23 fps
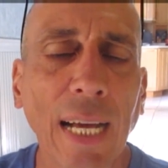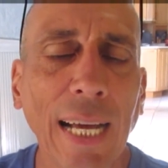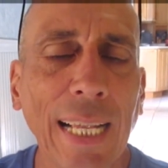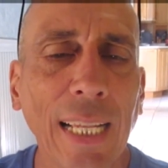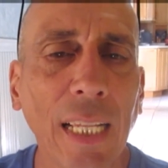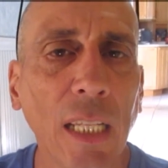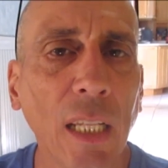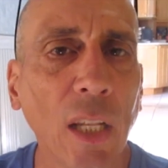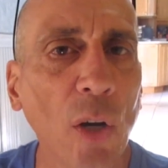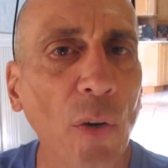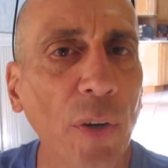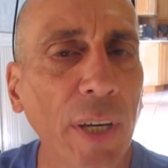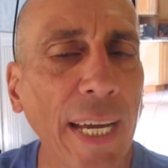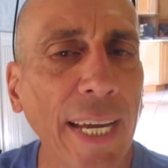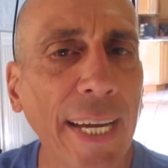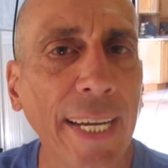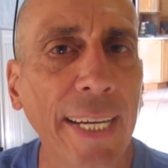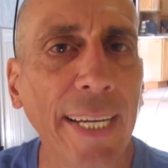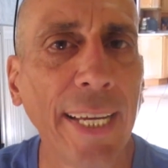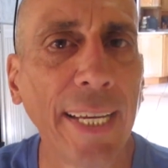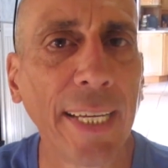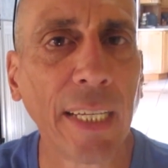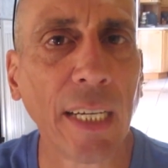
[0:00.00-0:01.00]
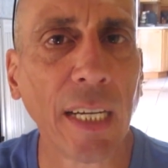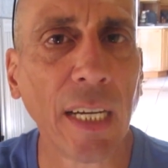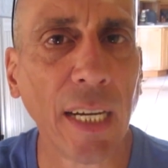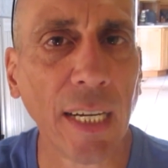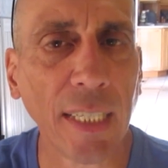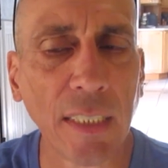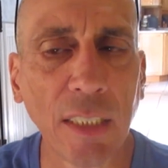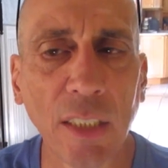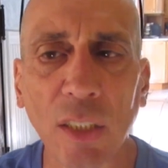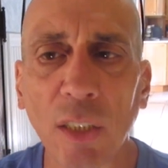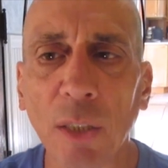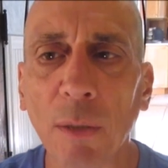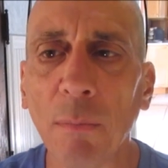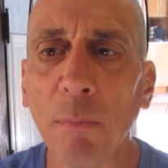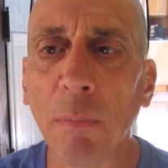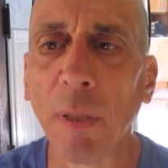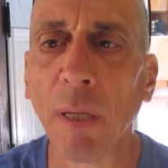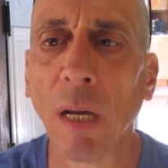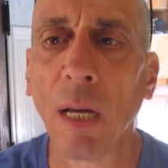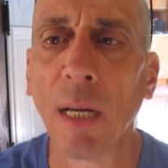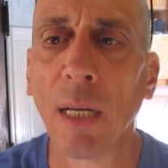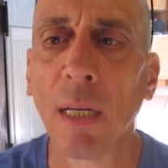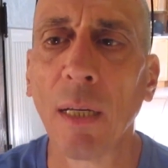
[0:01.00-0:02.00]
locate a custom
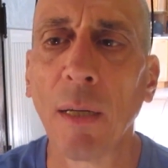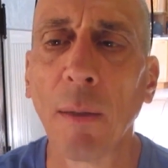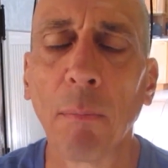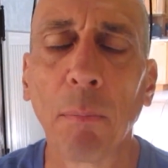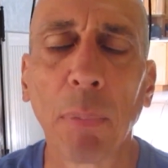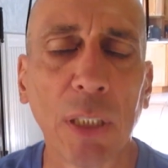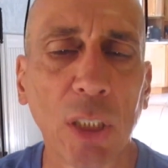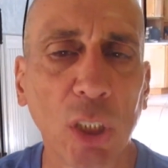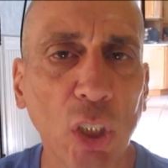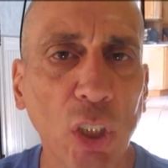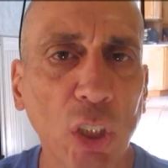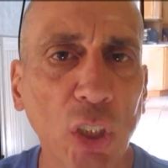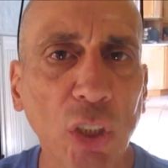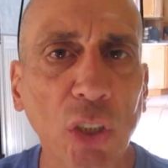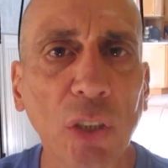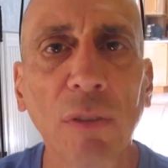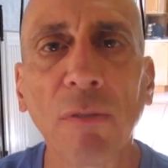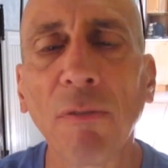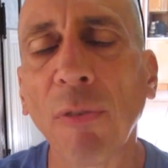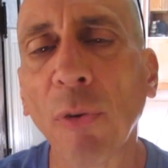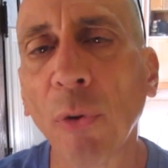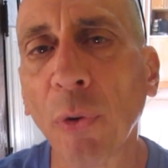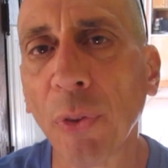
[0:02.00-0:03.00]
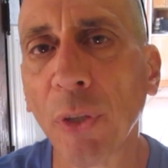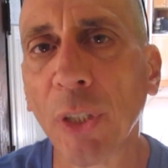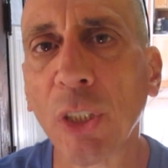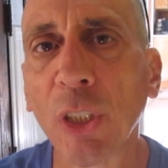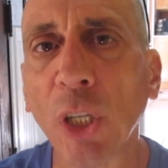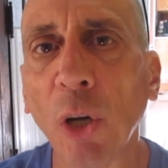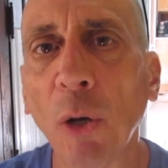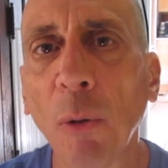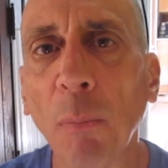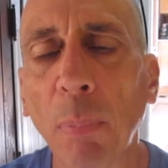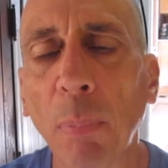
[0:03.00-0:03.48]
position for the toe